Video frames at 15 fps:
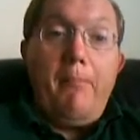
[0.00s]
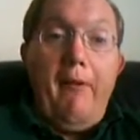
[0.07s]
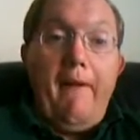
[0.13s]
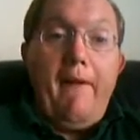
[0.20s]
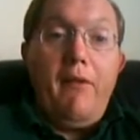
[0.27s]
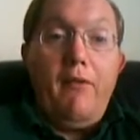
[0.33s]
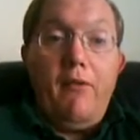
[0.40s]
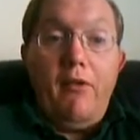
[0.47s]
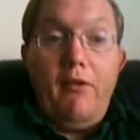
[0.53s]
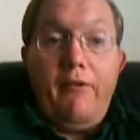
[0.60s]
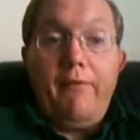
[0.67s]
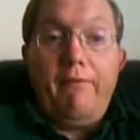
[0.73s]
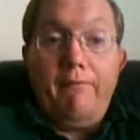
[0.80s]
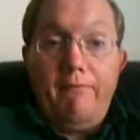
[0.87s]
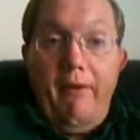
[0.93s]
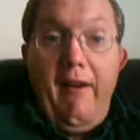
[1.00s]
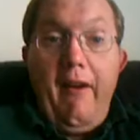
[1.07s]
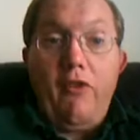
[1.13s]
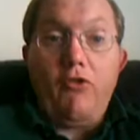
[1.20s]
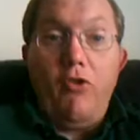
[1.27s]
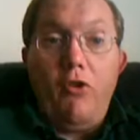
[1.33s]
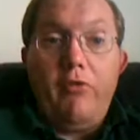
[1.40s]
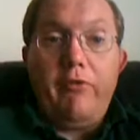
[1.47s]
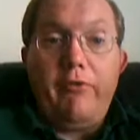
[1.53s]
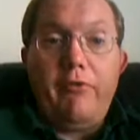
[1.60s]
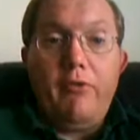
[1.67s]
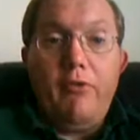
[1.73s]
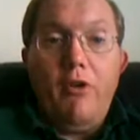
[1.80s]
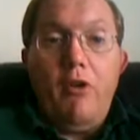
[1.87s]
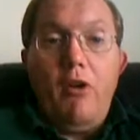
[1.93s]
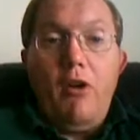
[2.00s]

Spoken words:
break of hair growth,